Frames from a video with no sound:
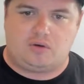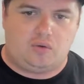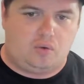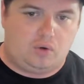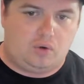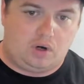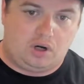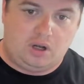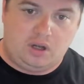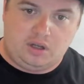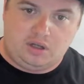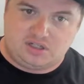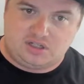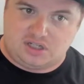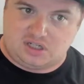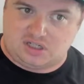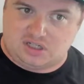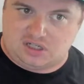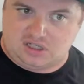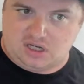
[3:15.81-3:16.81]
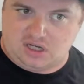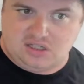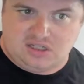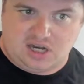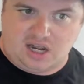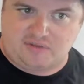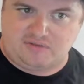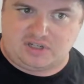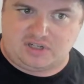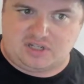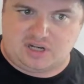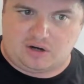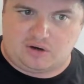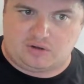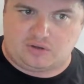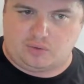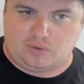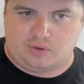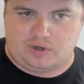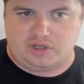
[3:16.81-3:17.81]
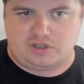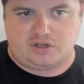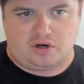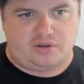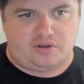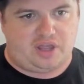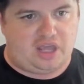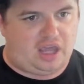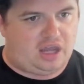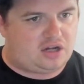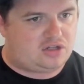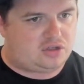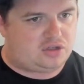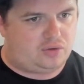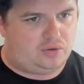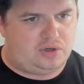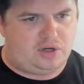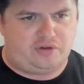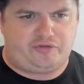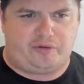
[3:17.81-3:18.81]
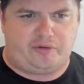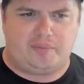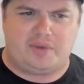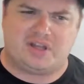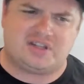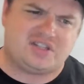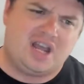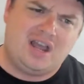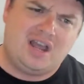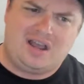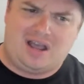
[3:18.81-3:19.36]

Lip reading: Or since it doesn't have the territories, are they excluded from this?